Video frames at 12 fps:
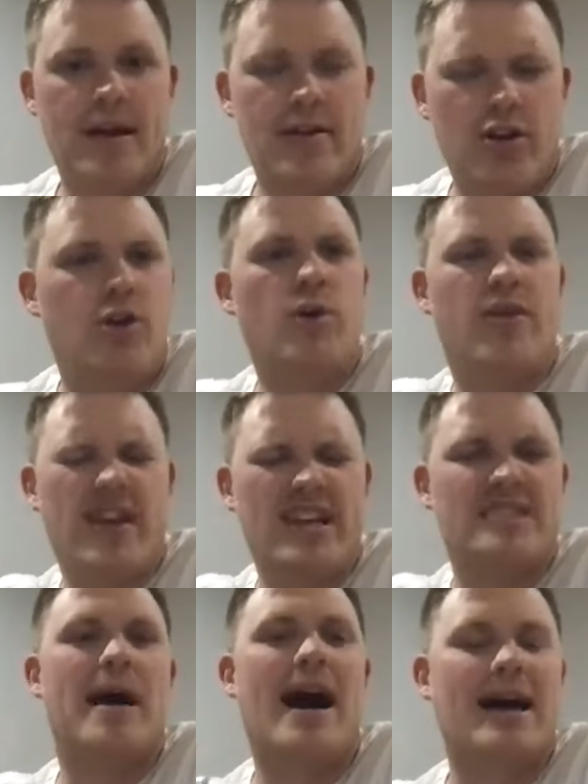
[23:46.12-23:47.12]
They're doing
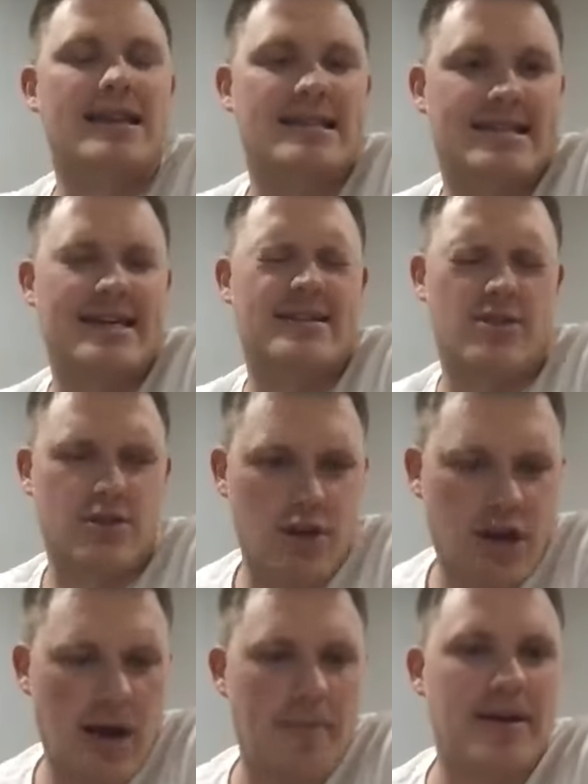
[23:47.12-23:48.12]
things behind the scenes. They're
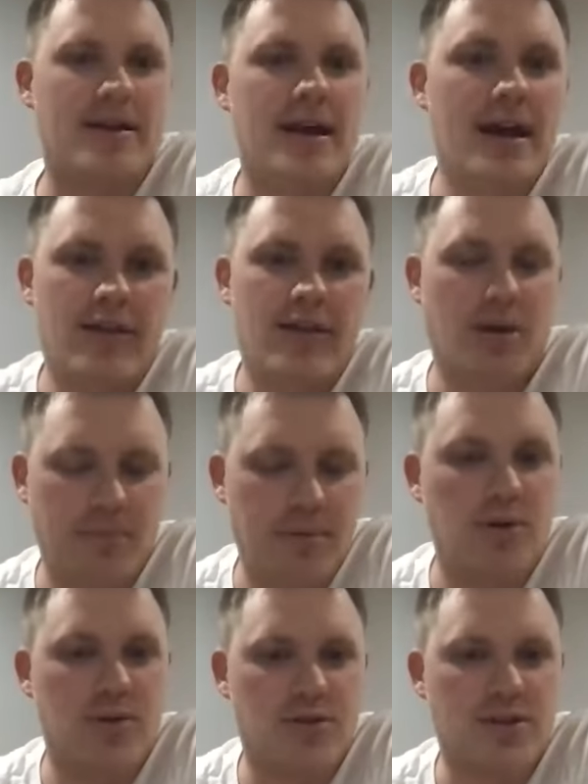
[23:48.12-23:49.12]
coming in the
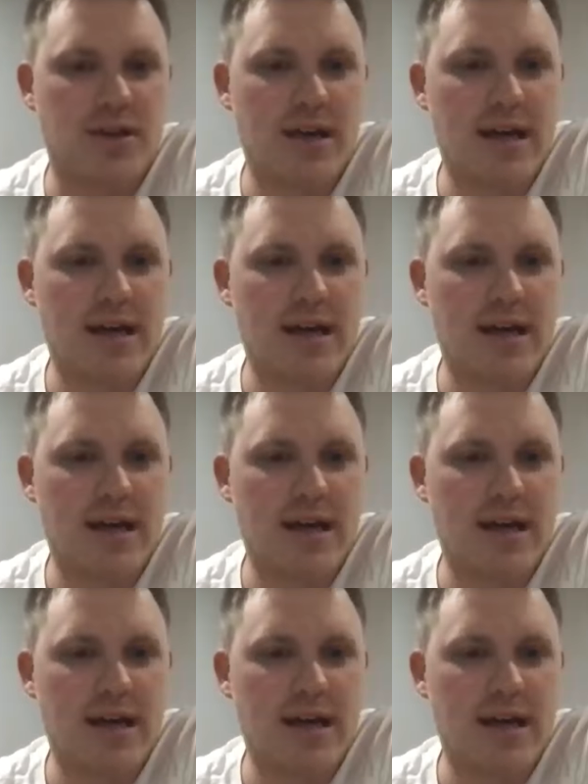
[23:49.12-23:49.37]
caboose.